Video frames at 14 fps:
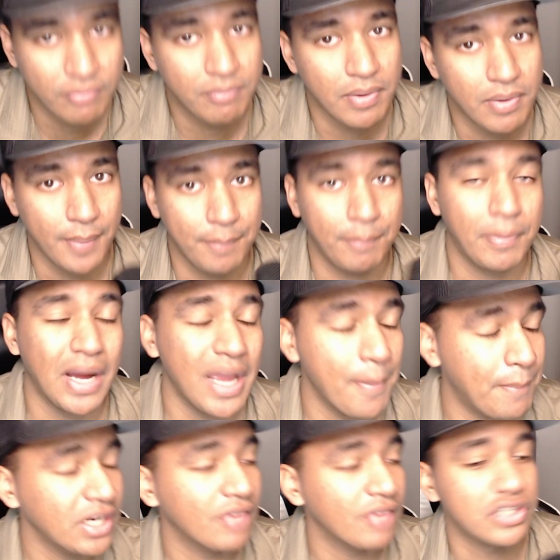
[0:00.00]
by a
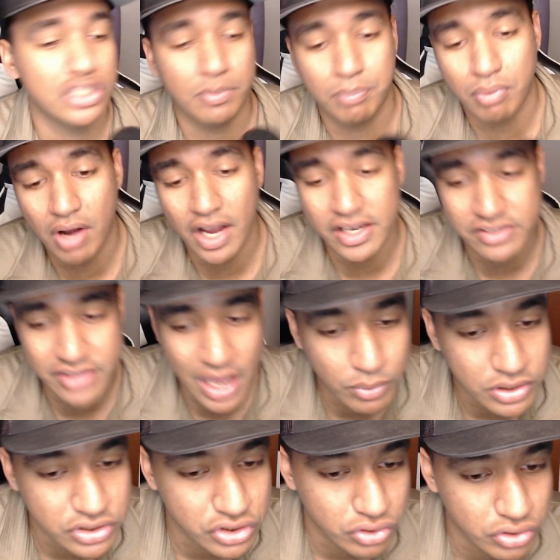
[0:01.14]
bit of a surprise. That
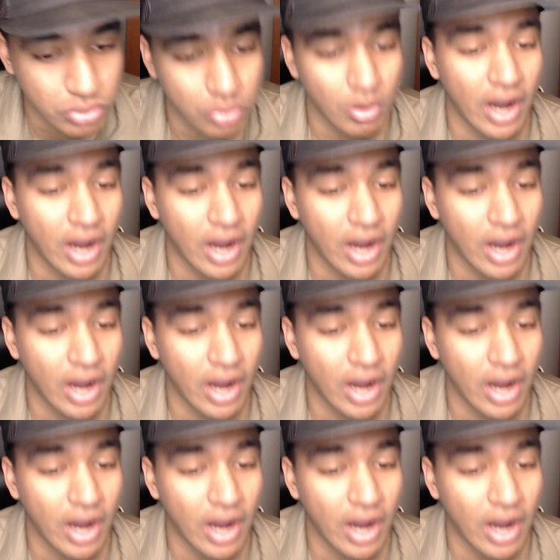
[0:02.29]
one is true.